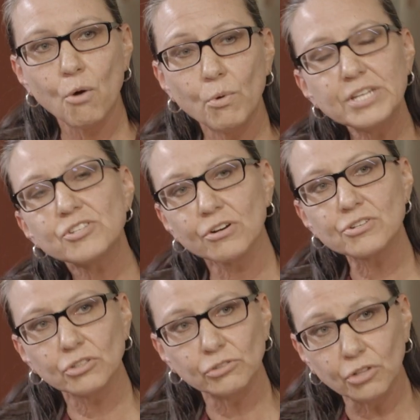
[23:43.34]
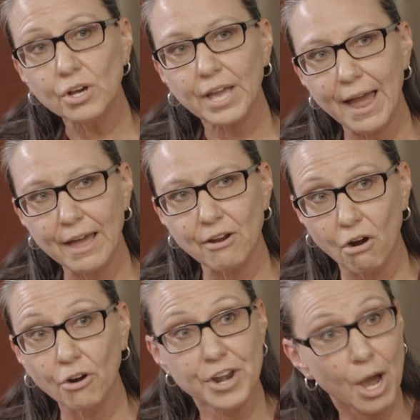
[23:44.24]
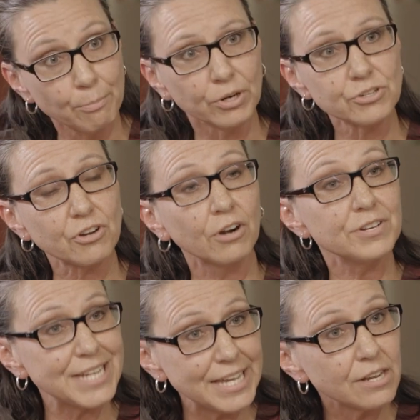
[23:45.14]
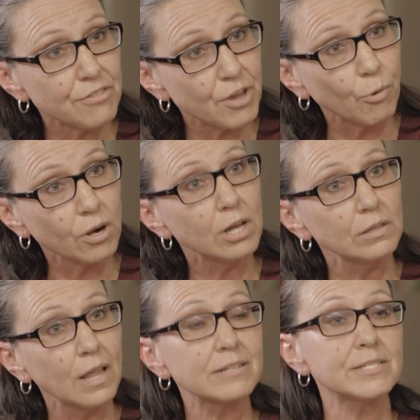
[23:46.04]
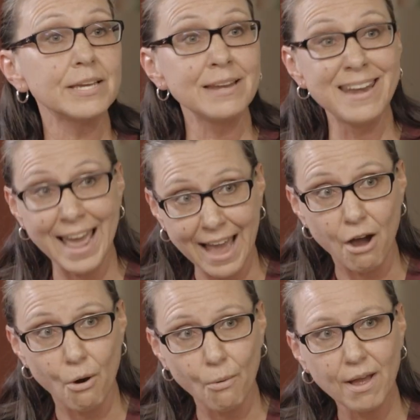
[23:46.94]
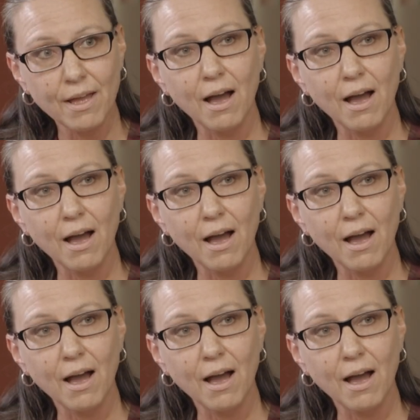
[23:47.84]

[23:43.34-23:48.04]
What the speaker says: we start to look at our numbers, our data that we're collecting now